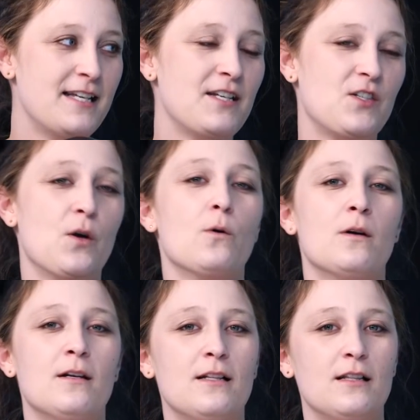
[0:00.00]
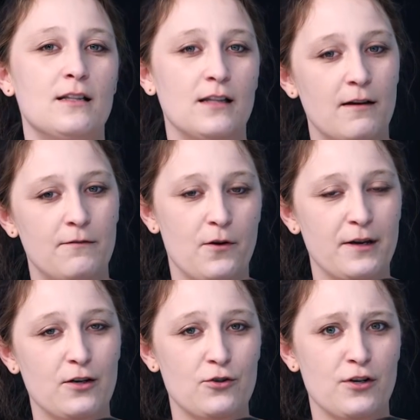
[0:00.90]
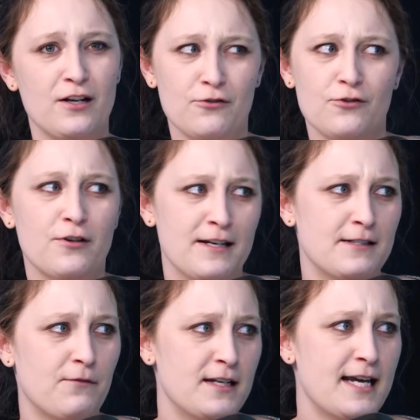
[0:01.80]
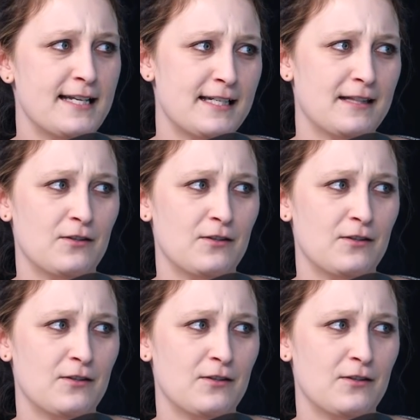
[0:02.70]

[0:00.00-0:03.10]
So love following her journey. Her journey is fantastic.